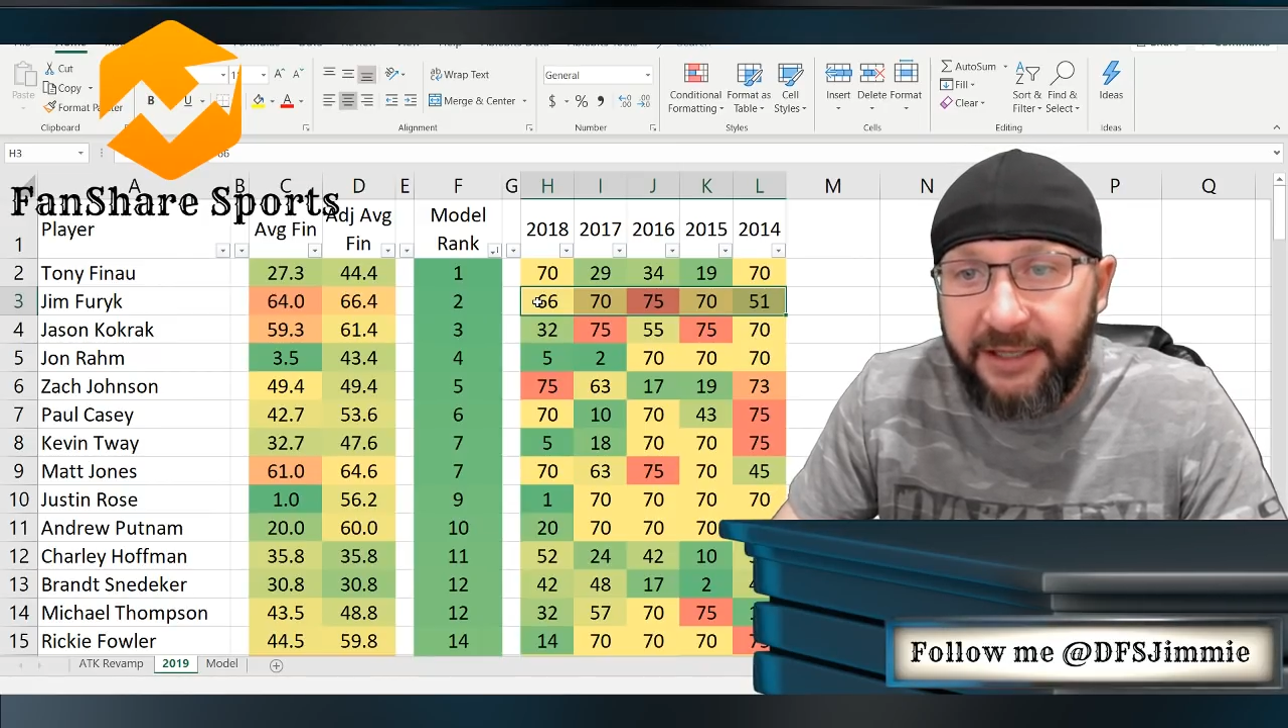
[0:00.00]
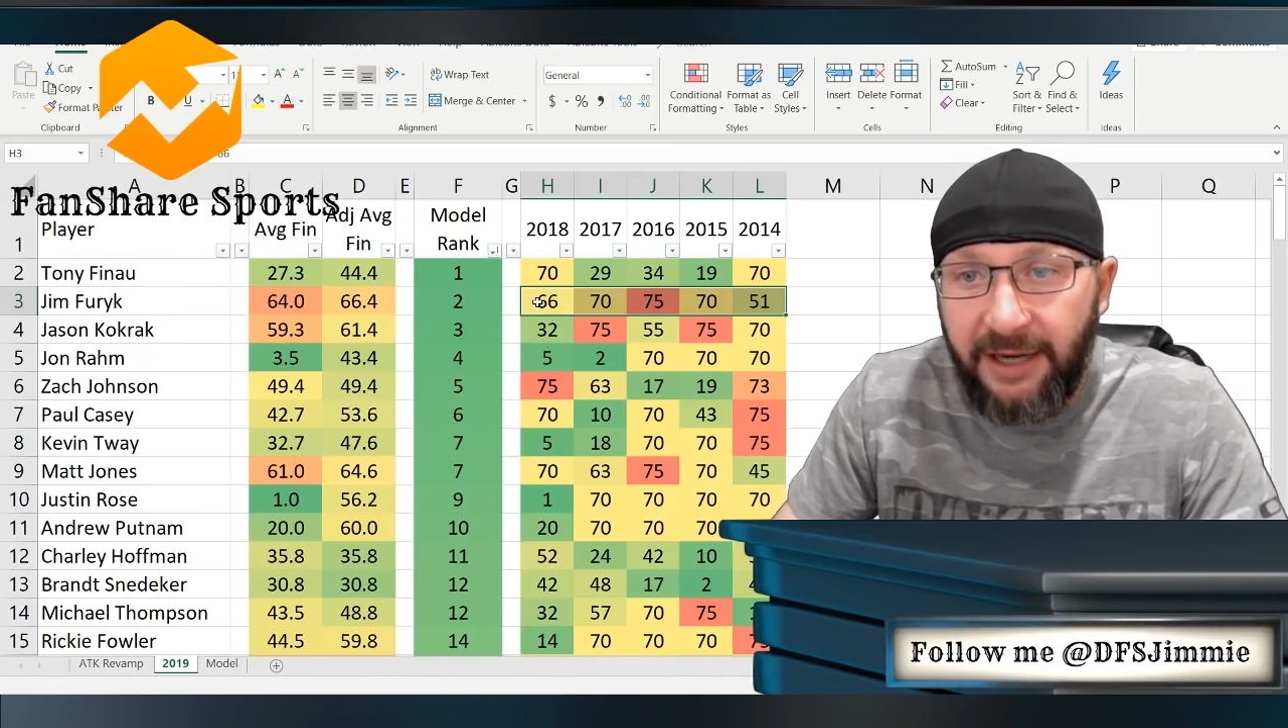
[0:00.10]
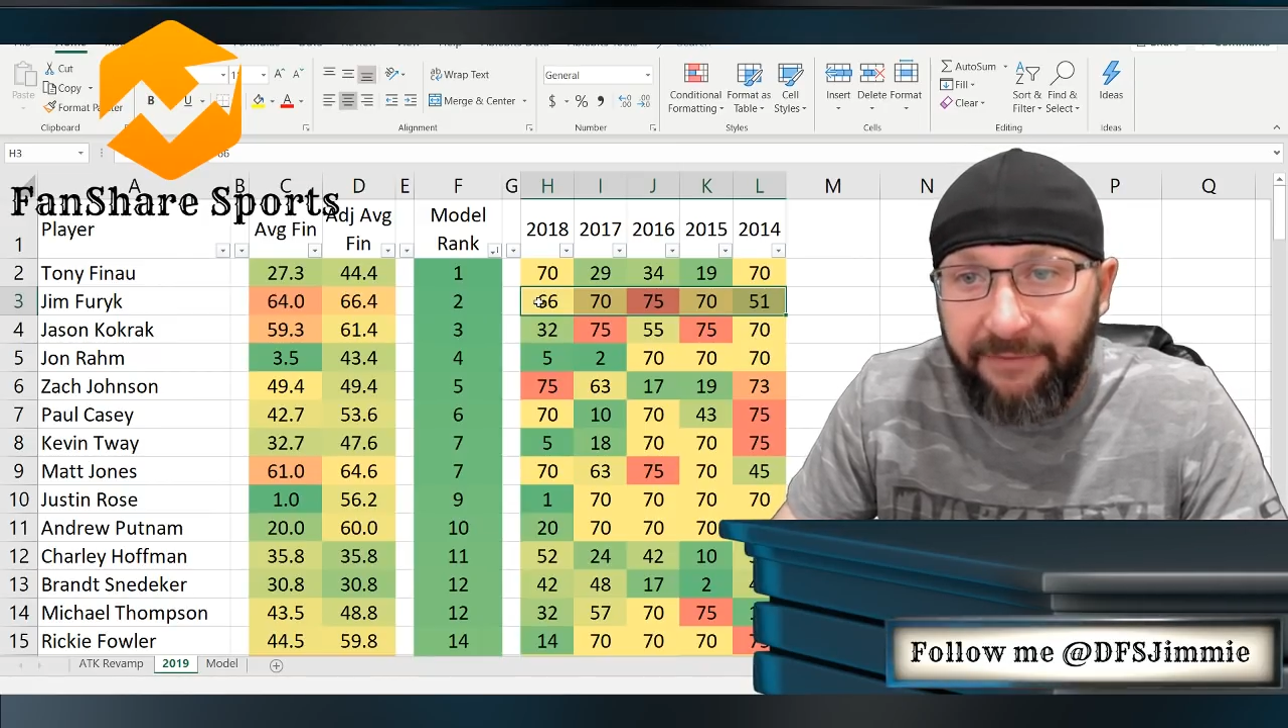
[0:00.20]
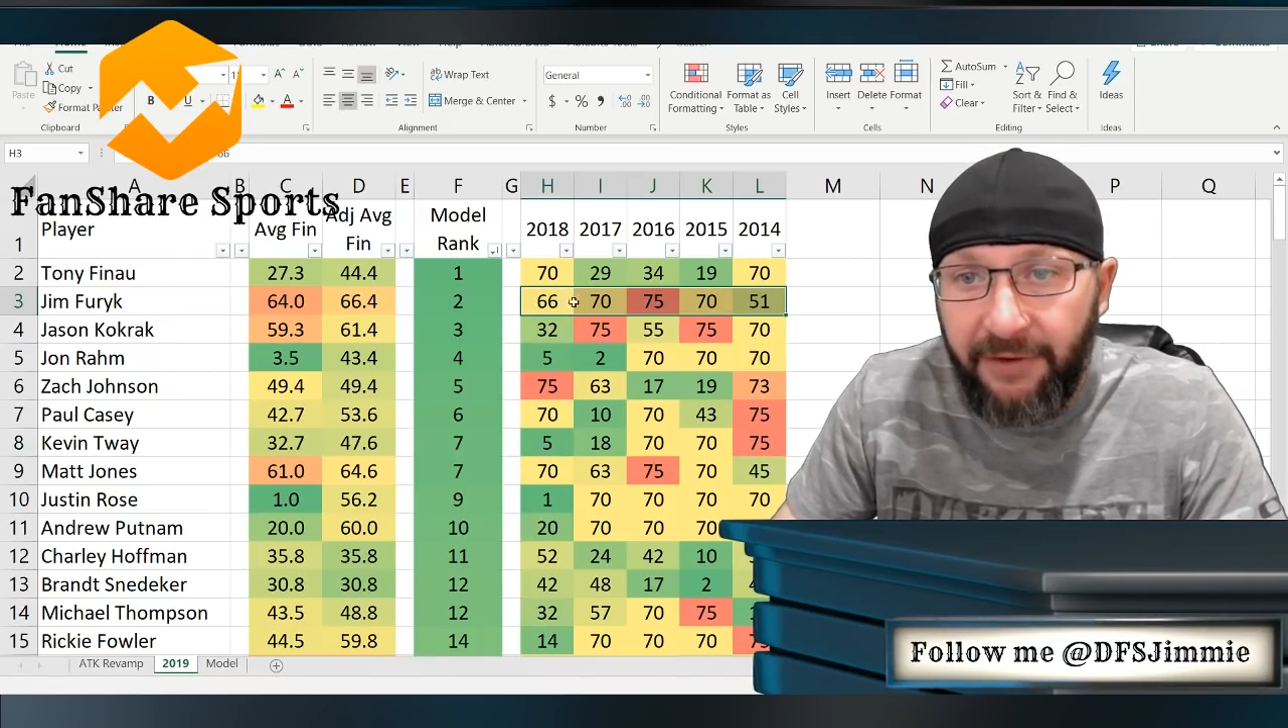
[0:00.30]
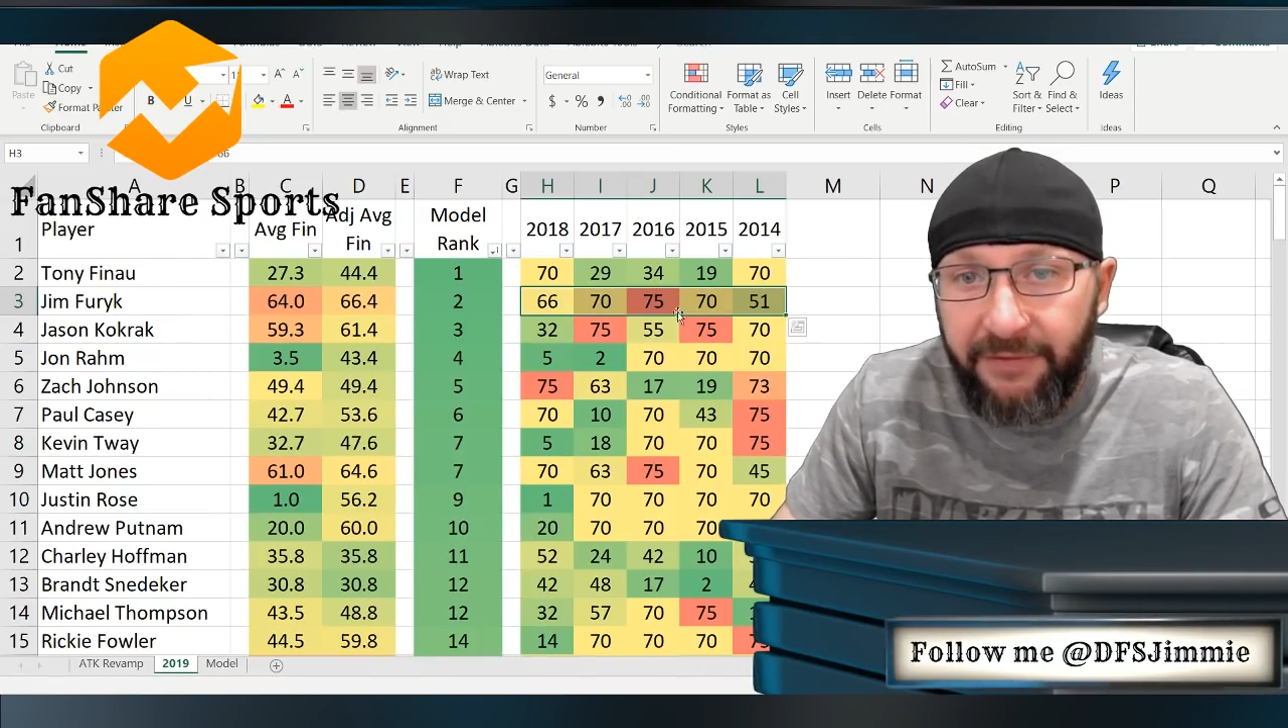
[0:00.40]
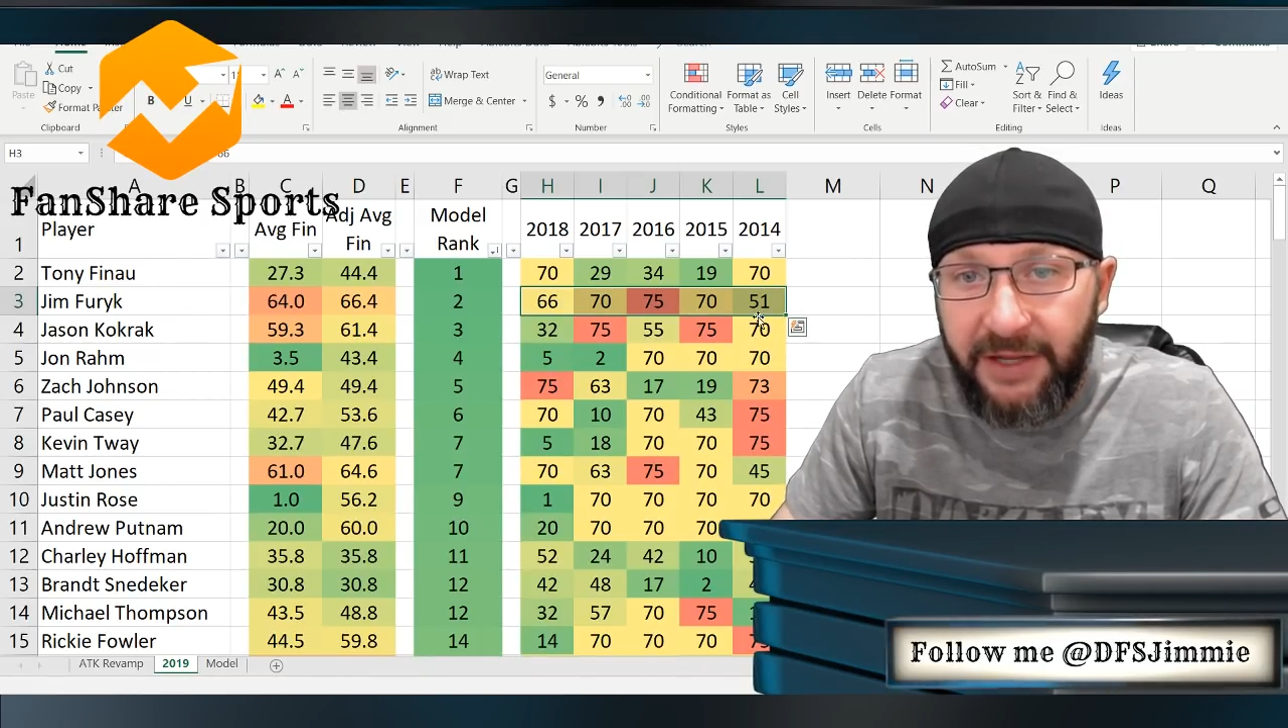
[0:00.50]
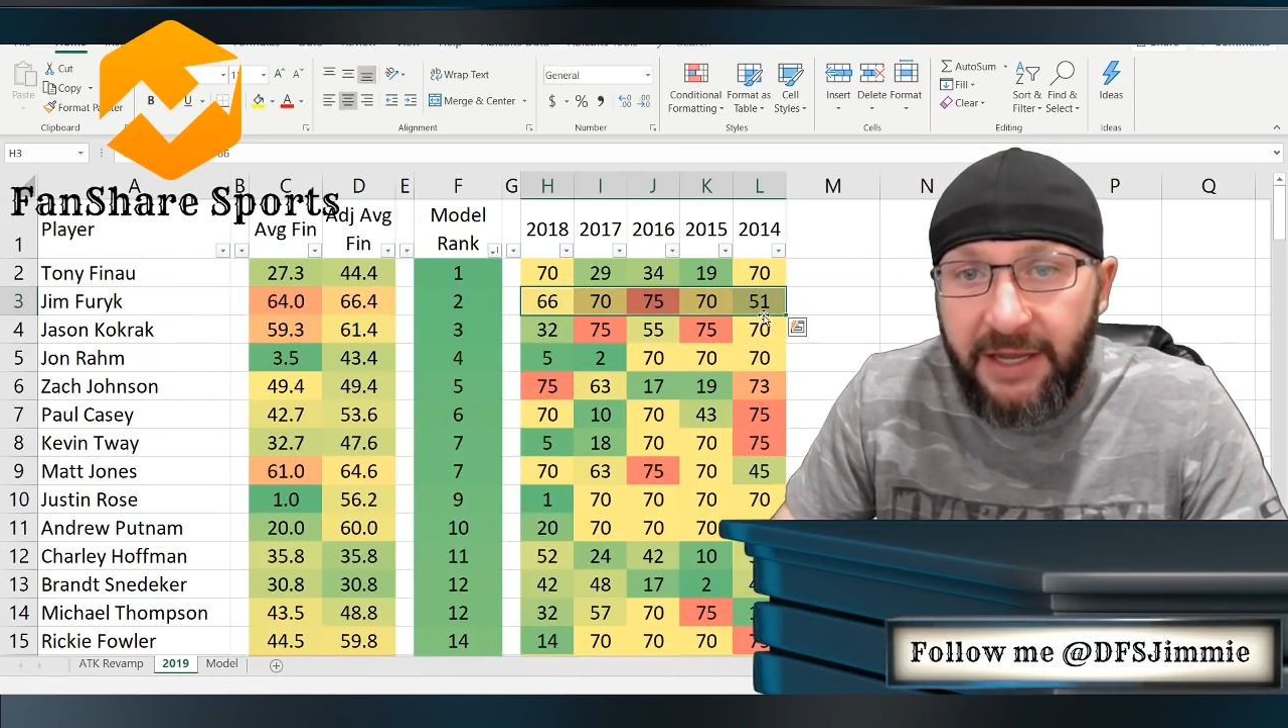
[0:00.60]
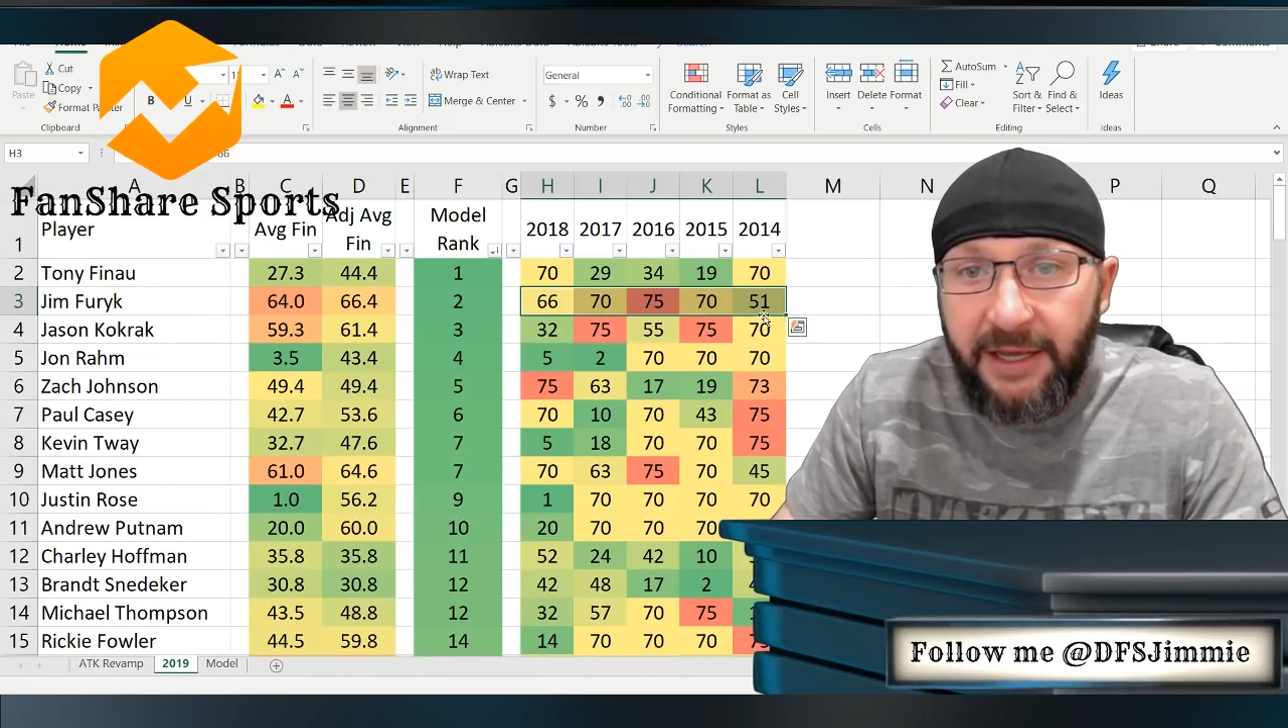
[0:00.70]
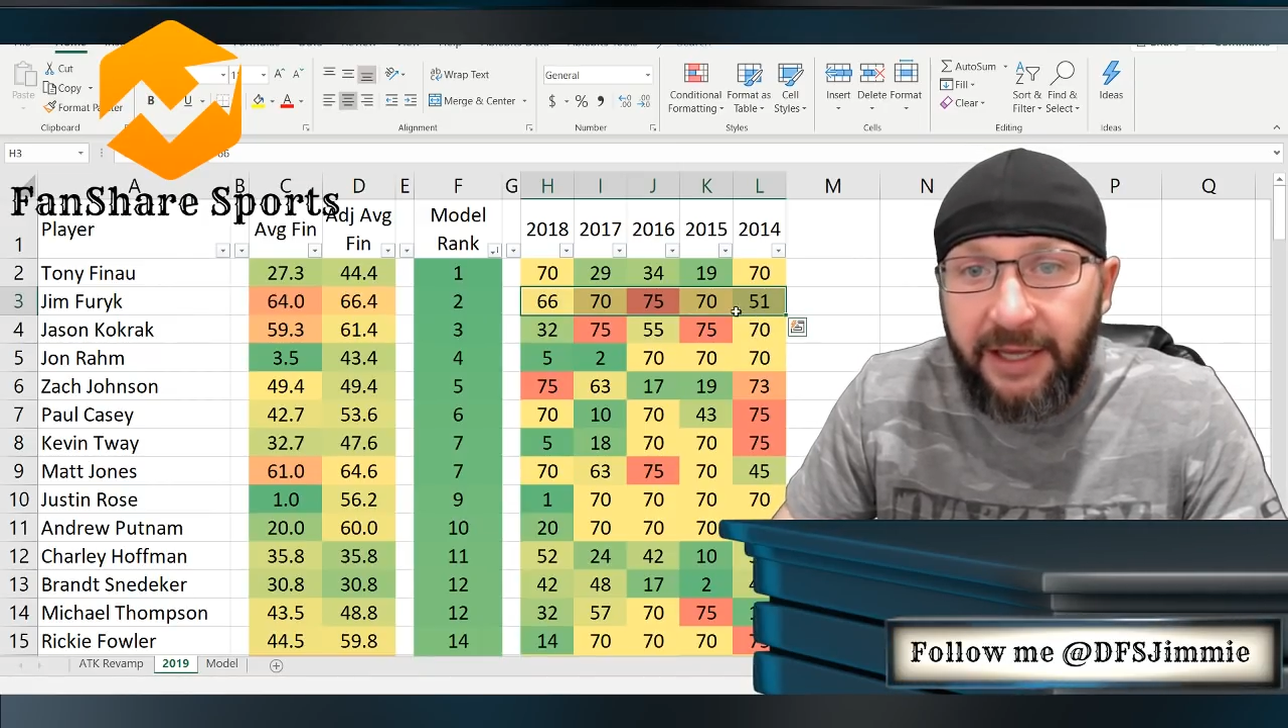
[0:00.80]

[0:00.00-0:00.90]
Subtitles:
the top 50,